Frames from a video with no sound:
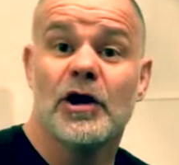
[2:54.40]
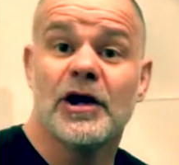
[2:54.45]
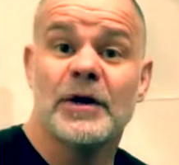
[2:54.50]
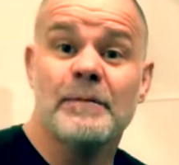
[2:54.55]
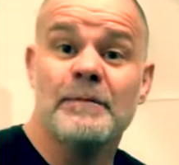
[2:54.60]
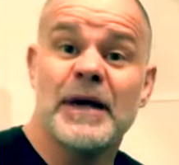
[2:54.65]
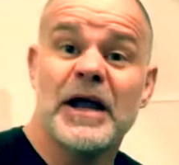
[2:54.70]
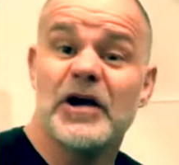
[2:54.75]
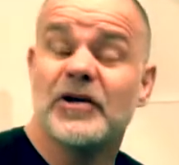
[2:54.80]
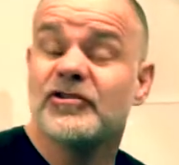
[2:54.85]

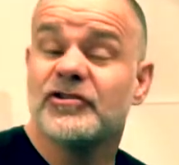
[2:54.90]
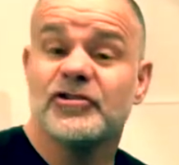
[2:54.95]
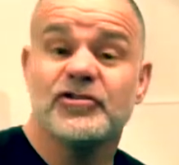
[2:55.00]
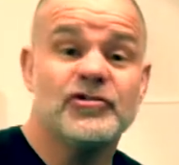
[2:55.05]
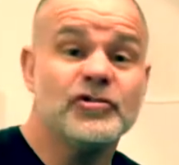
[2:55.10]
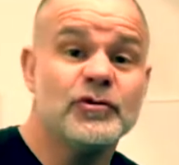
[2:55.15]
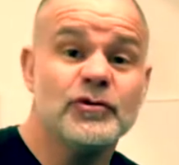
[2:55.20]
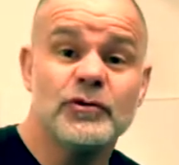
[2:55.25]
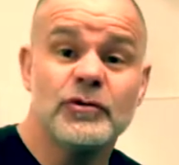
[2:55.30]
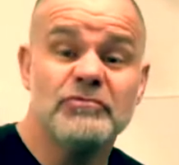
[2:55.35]
compared to
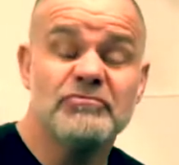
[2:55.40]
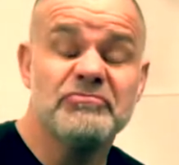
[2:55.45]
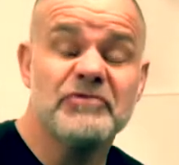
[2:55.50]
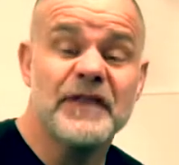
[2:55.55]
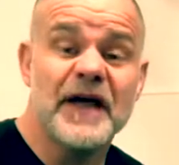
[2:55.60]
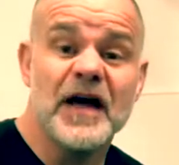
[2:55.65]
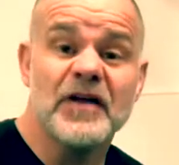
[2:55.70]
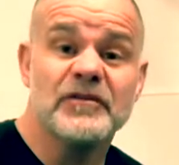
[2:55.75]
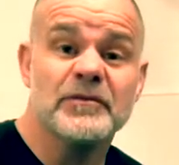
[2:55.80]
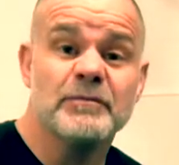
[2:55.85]

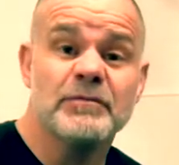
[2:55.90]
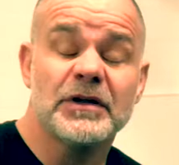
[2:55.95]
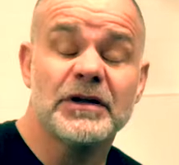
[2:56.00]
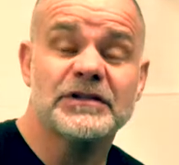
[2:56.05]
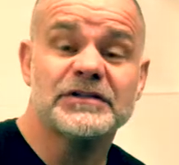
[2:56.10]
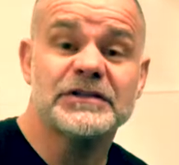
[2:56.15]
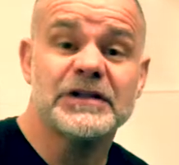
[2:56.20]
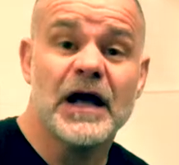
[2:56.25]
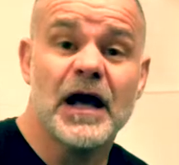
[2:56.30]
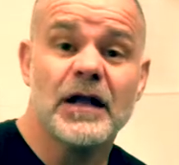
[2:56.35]
$2,000
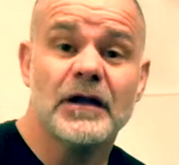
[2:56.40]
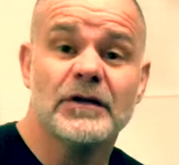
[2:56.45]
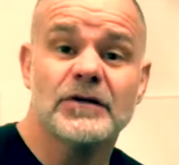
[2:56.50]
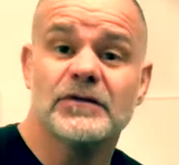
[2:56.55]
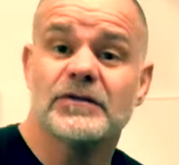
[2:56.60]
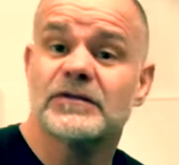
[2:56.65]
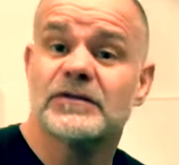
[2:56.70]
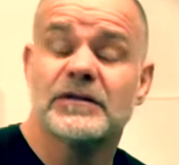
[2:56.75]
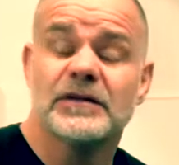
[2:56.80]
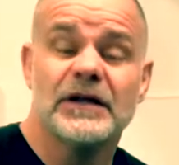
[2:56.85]

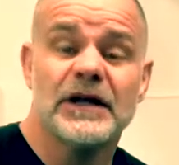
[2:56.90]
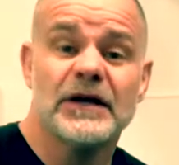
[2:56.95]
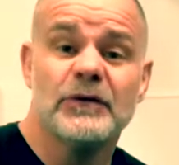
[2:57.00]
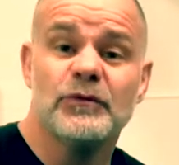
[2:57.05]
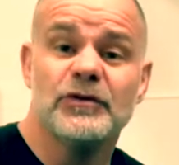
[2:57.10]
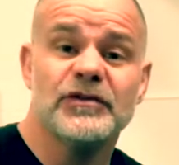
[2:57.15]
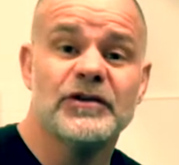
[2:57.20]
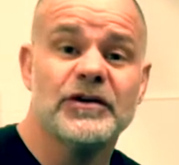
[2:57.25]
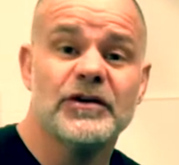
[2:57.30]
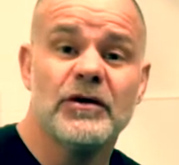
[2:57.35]
plus, it
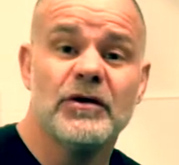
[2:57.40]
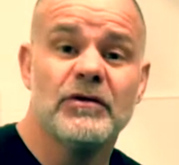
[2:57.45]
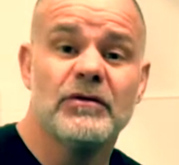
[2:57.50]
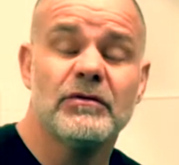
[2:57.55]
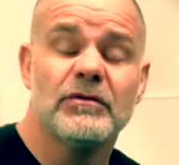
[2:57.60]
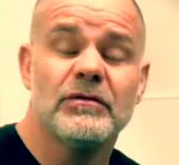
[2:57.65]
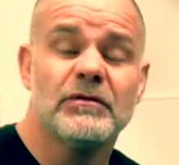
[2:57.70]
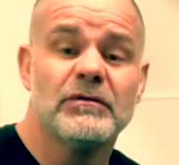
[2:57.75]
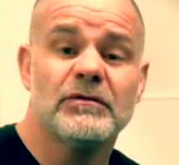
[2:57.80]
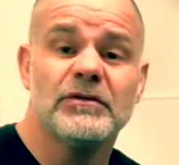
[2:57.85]
was a
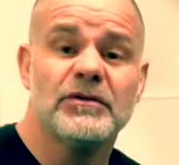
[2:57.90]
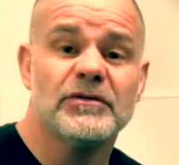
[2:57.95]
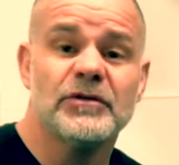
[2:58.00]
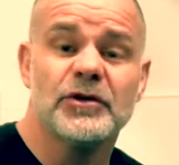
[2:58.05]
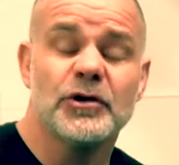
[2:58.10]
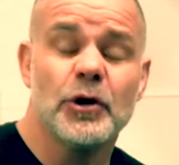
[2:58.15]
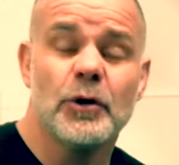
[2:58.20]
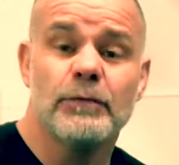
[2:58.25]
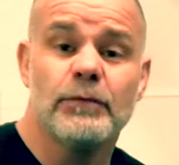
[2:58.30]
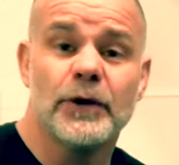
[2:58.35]

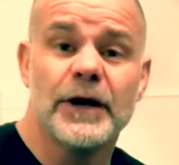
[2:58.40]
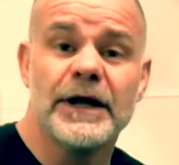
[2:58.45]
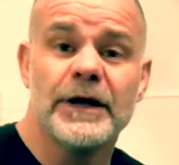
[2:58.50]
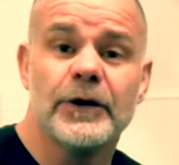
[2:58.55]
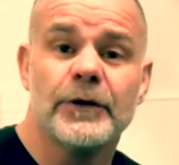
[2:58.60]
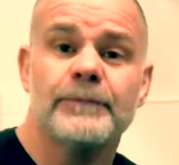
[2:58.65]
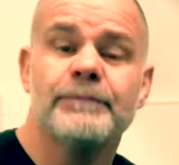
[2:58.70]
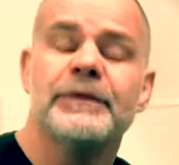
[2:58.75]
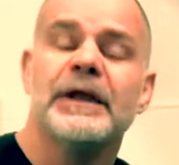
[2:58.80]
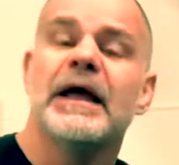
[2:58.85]

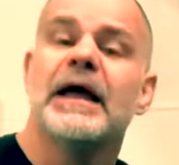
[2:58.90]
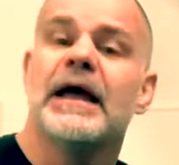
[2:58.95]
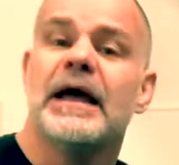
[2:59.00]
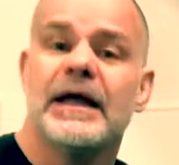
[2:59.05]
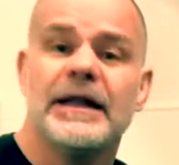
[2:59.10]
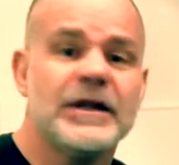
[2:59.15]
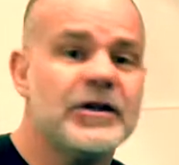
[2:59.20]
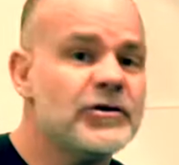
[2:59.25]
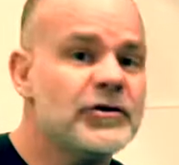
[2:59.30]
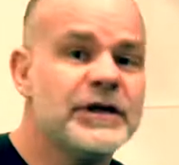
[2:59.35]
no-brainer.
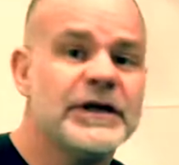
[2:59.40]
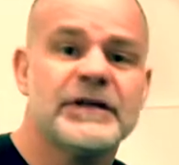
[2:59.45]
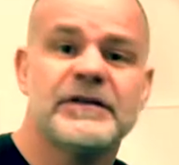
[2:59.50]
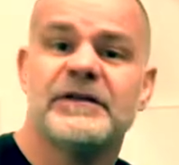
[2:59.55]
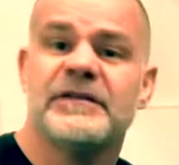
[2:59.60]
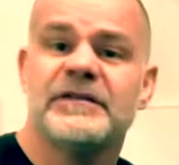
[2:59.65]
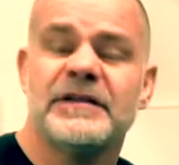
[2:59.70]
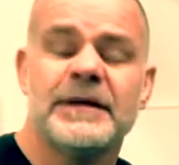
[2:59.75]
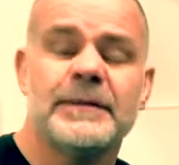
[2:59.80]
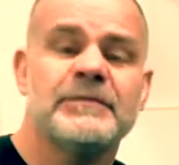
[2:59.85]
And then you get
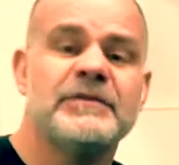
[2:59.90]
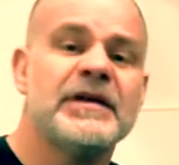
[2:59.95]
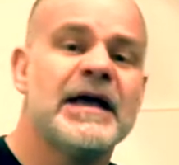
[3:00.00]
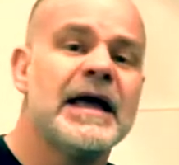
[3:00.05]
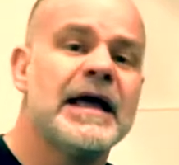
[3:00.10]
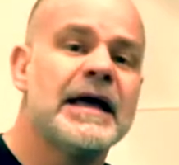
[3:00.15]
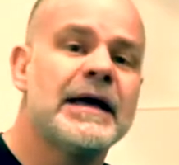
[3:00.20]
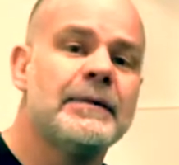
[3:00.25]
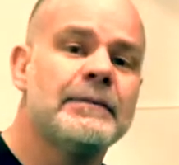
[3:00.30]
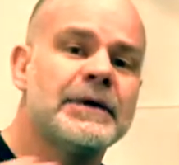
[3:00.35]
the Tim
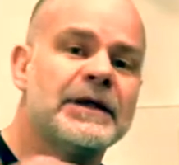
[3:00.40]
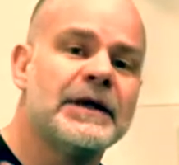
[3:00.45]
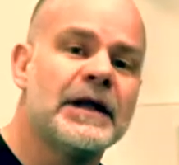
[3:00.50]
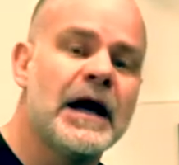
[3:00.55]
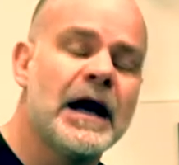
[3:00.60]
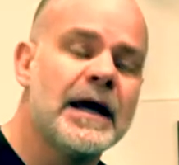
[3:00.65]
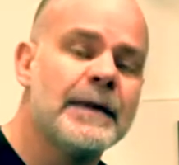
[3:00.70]
Tam and the